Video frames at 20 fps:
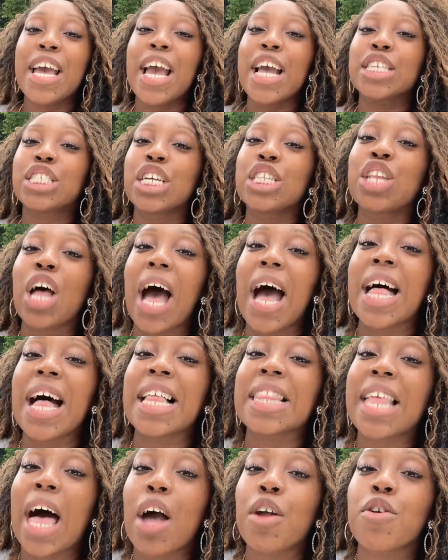and to not
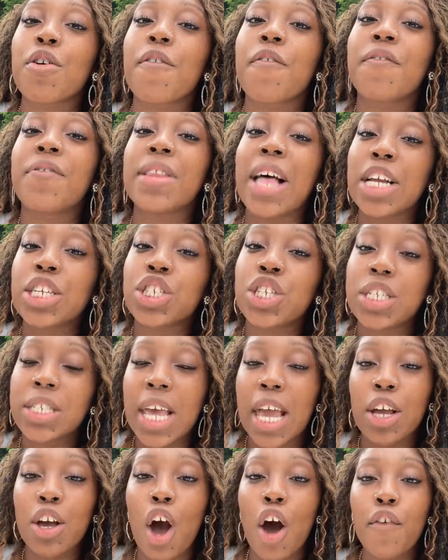allow your flesh to
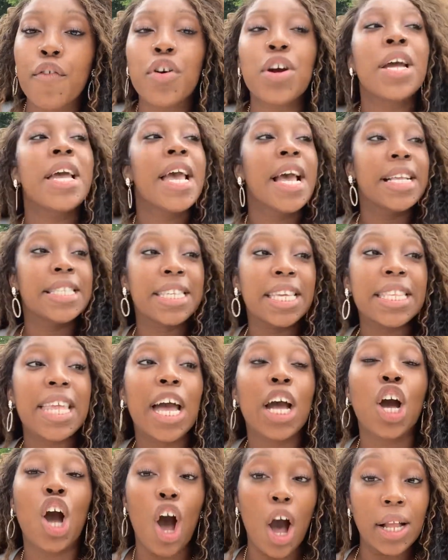take over and to
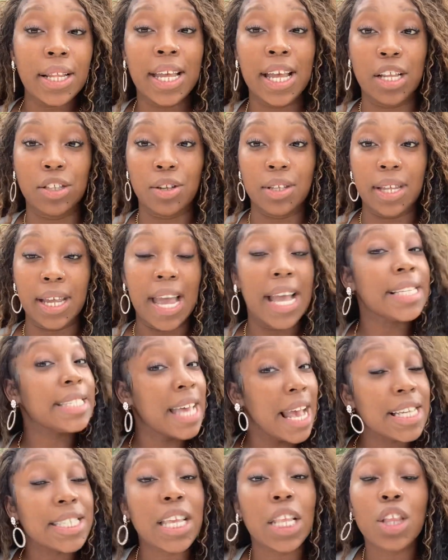let God handle it. It
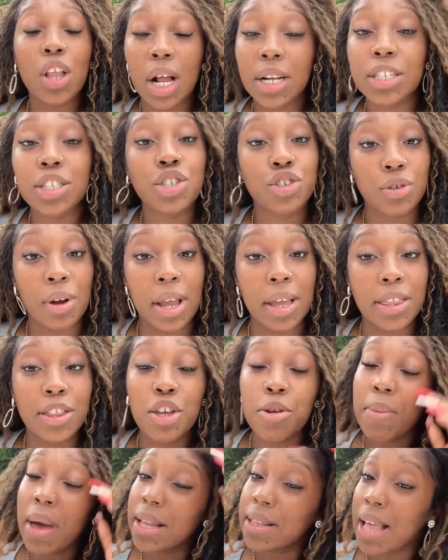takes a lot of strength.
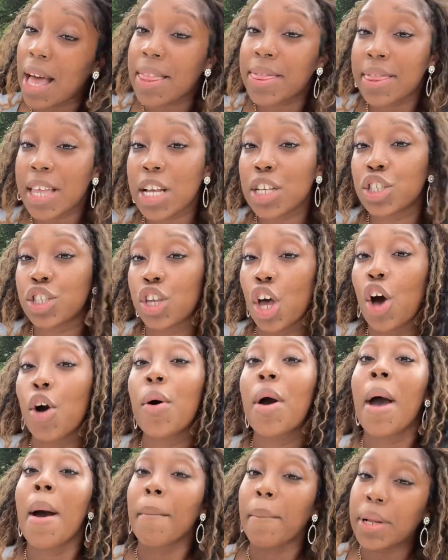You may not think so,
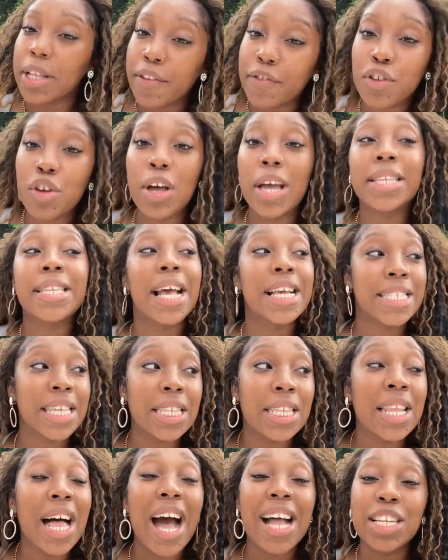but if you, it takes a
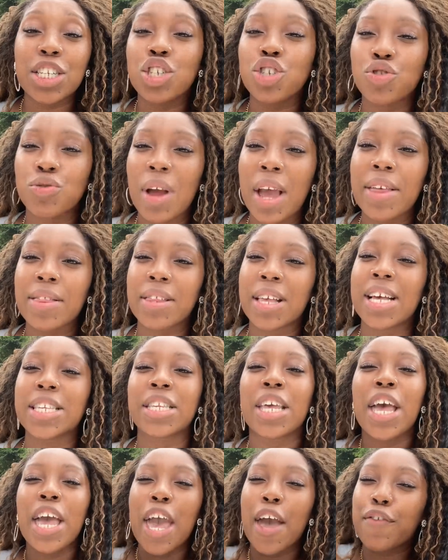lot of strength because
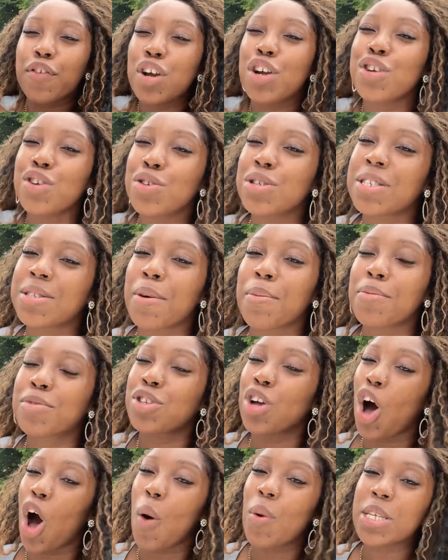if you're used to,
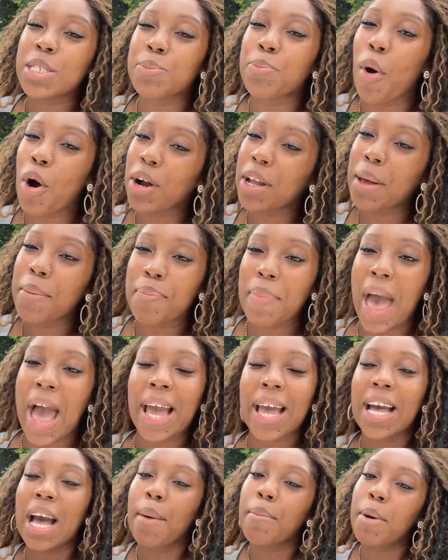to always barking back
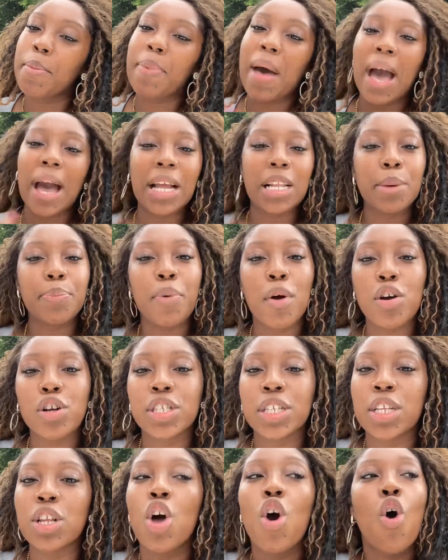and coming back at a
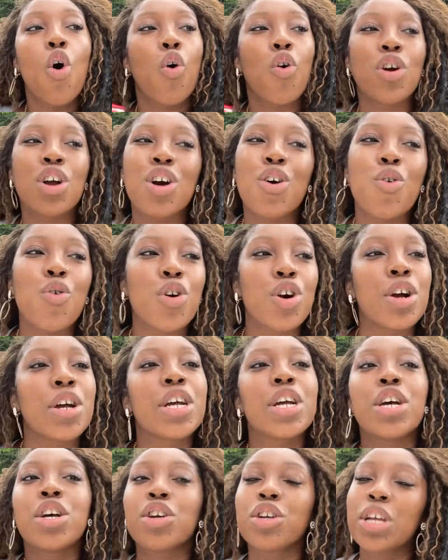person or, or,
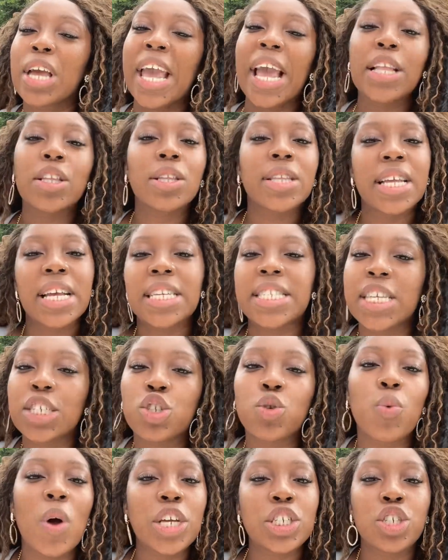handling a
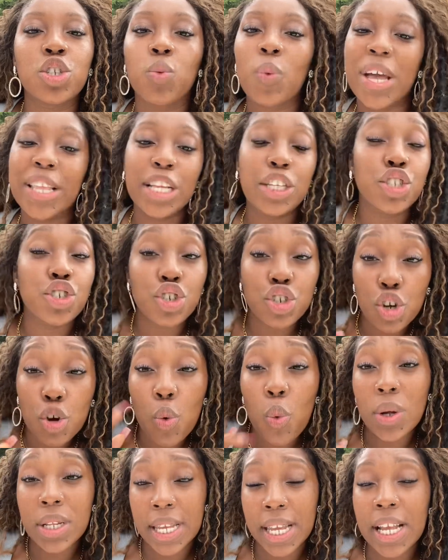situation the way that you
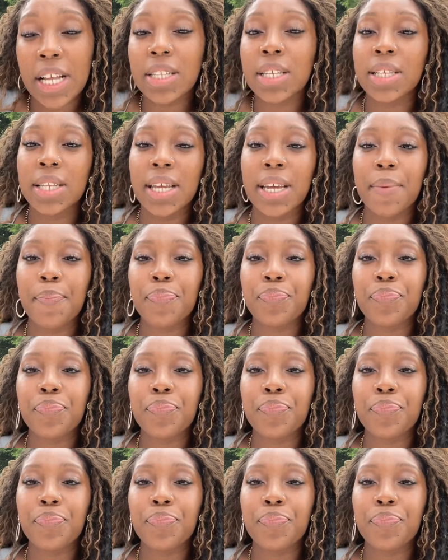want to handle it,